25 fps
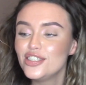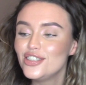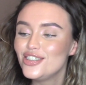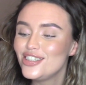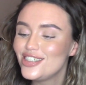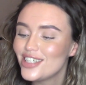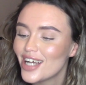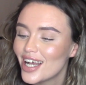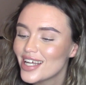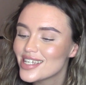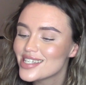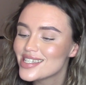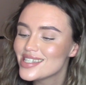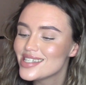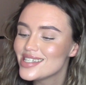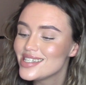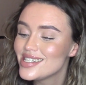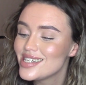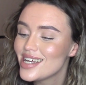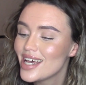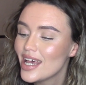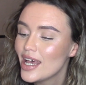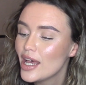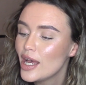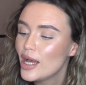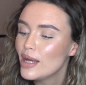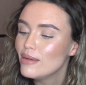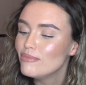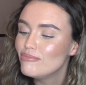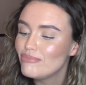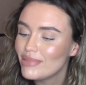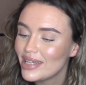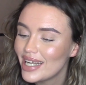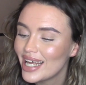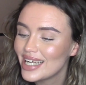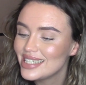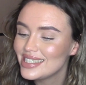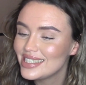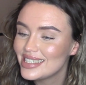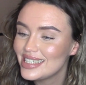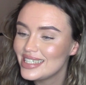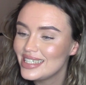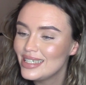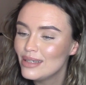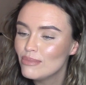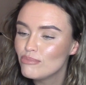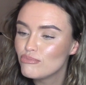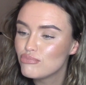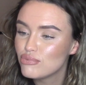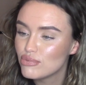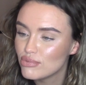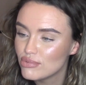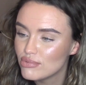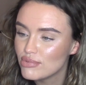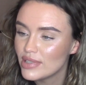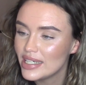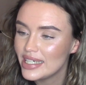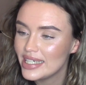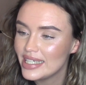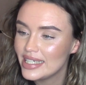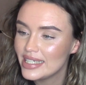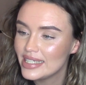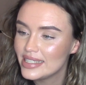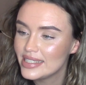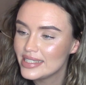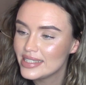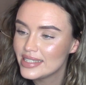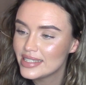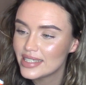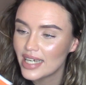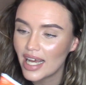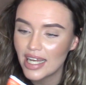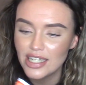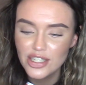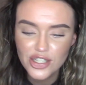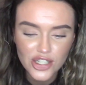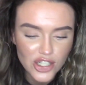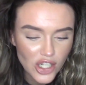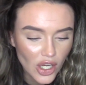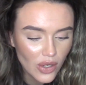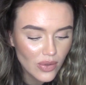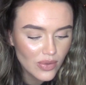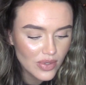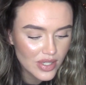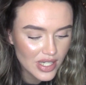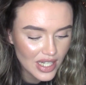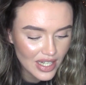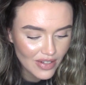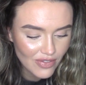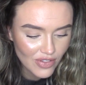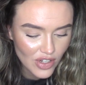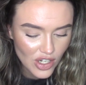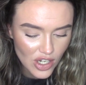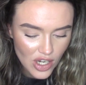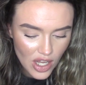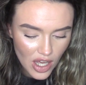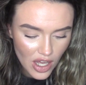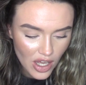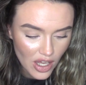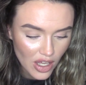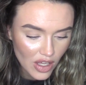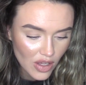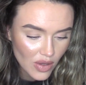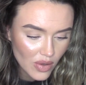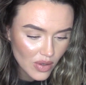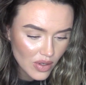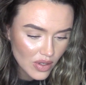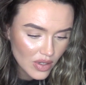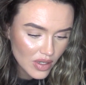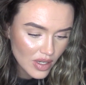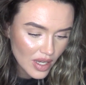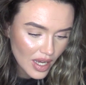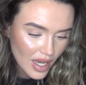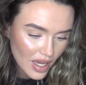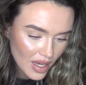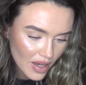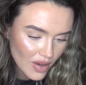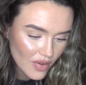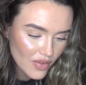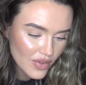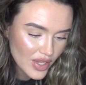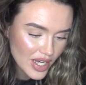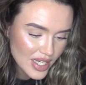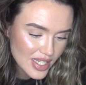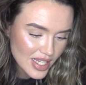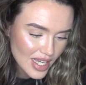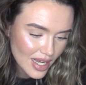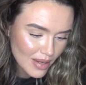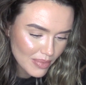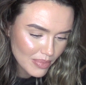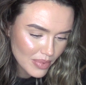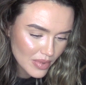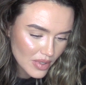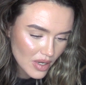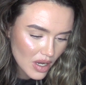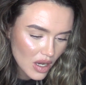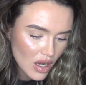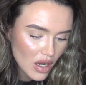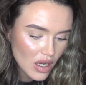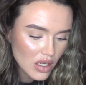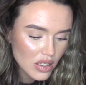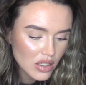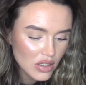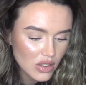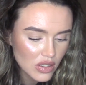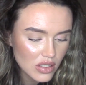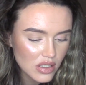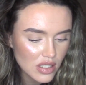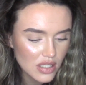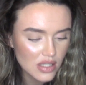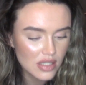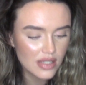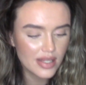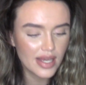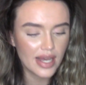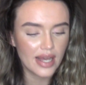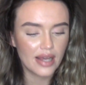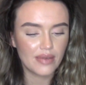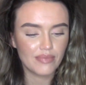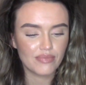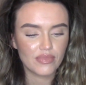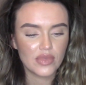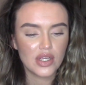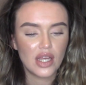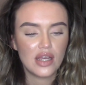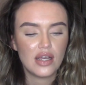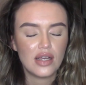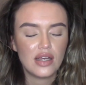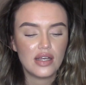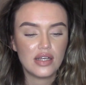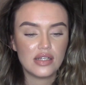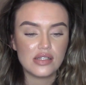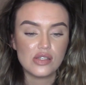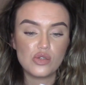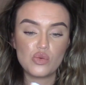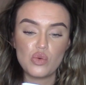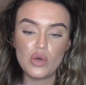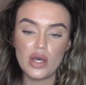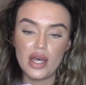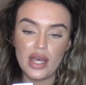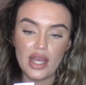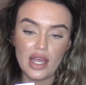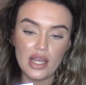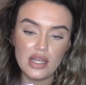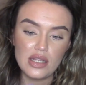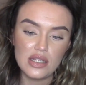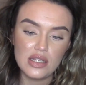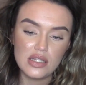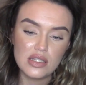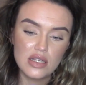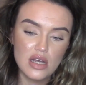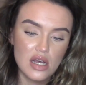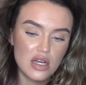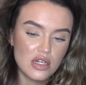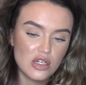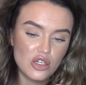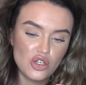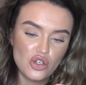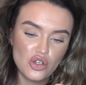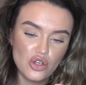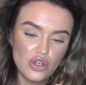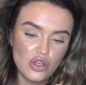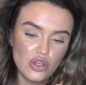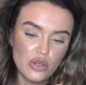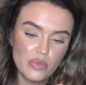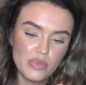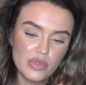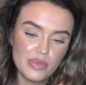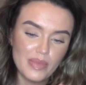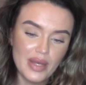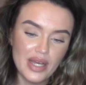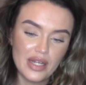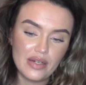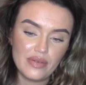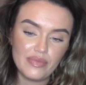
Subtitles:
Just bloody brilliant. I don't even know how that's happened. Oh, because it's that. This is why I hate these kind of tubes, man.